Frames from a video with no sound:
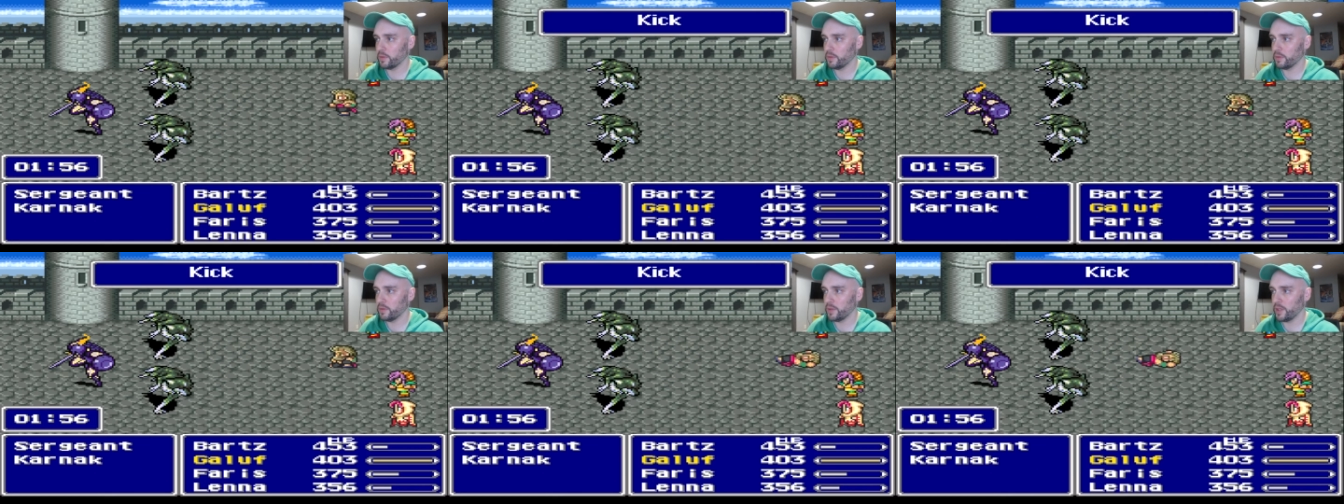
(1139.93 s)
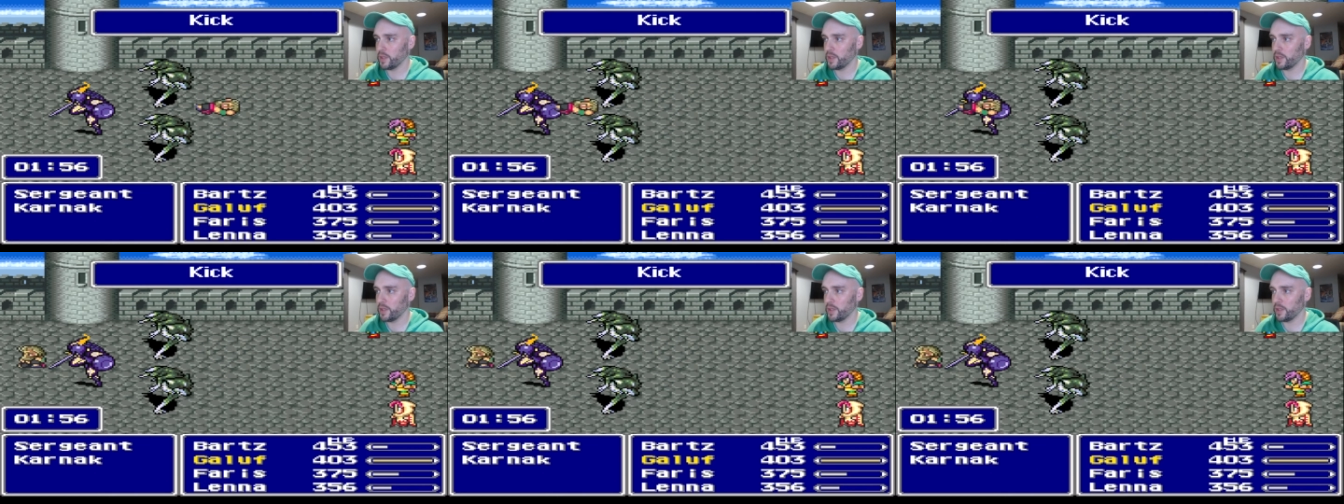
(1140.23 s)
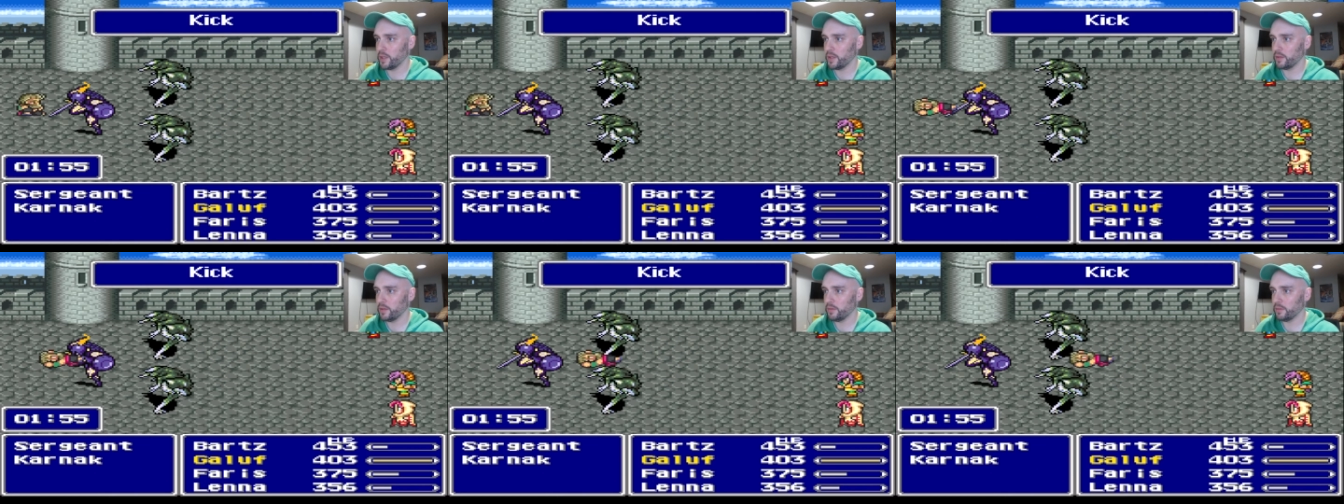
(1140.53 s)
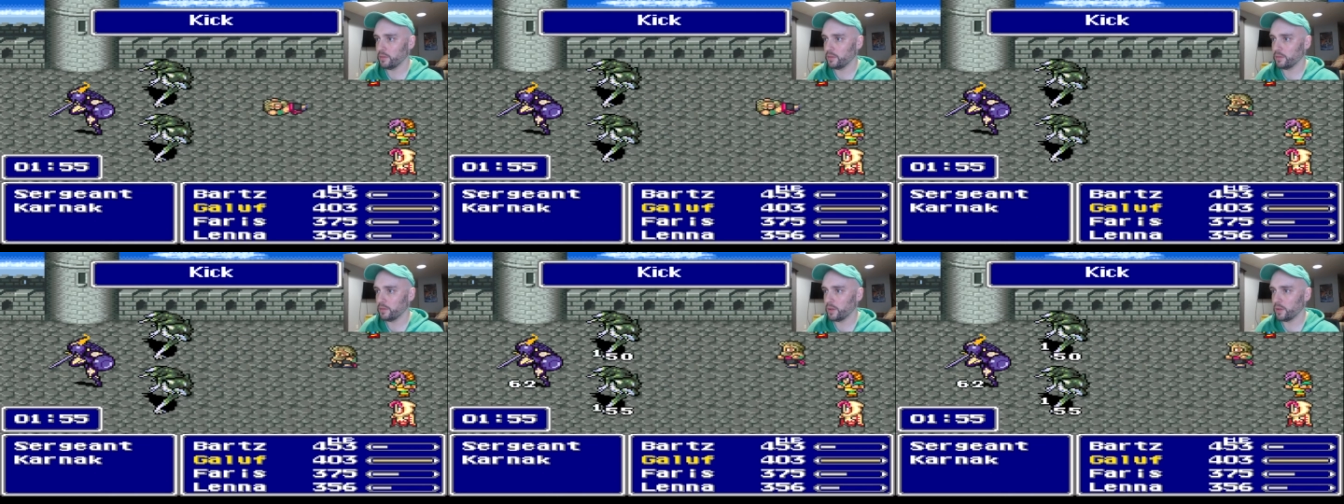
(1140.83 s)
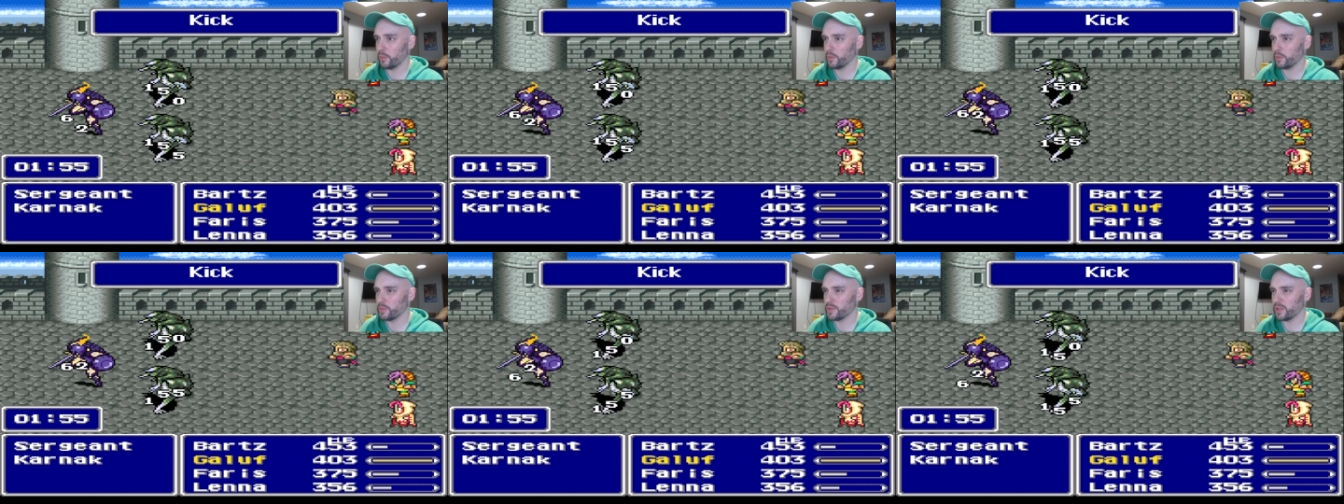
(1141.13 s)
The...
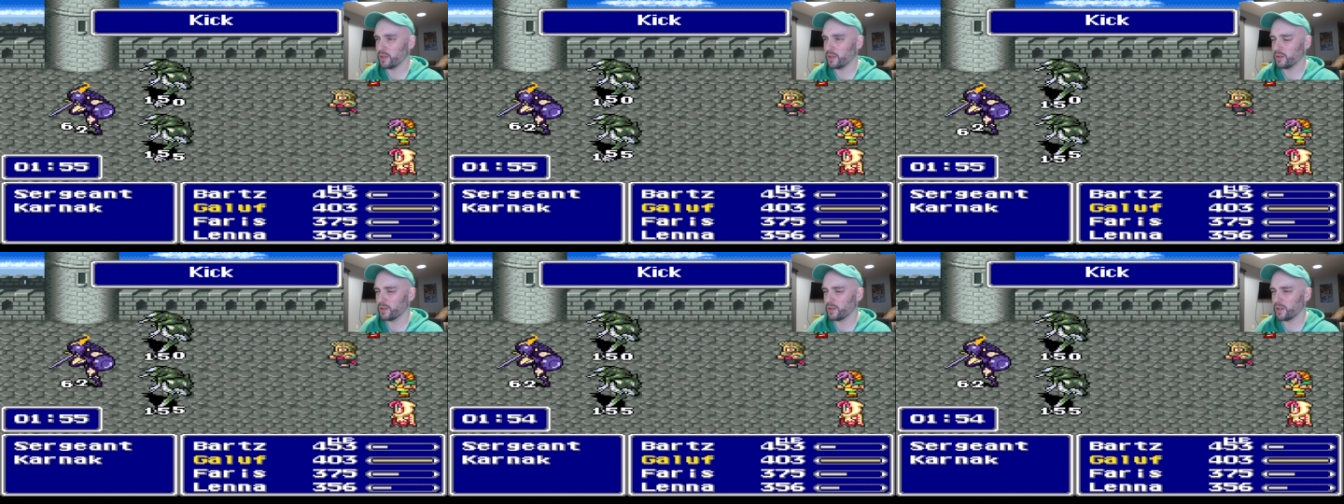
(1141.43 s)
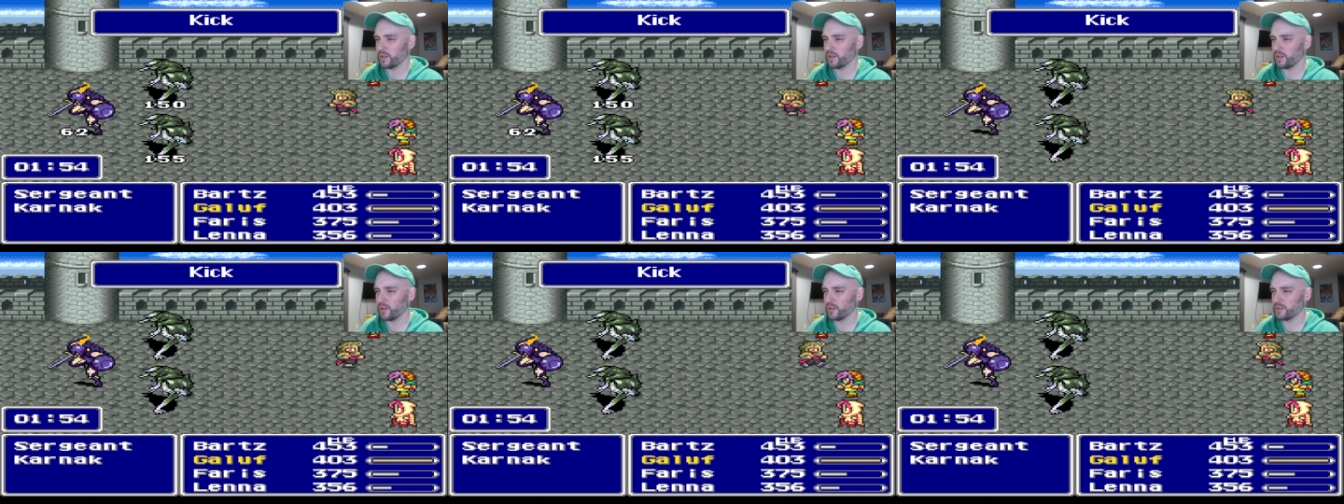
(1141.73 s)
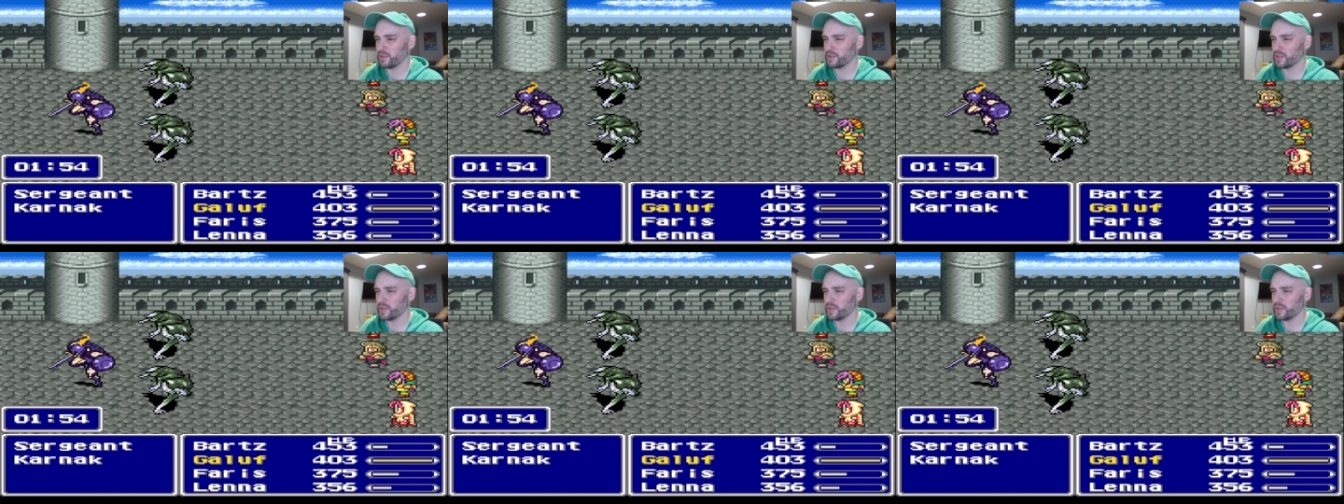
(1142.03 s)
Oh, what was the other thing on the other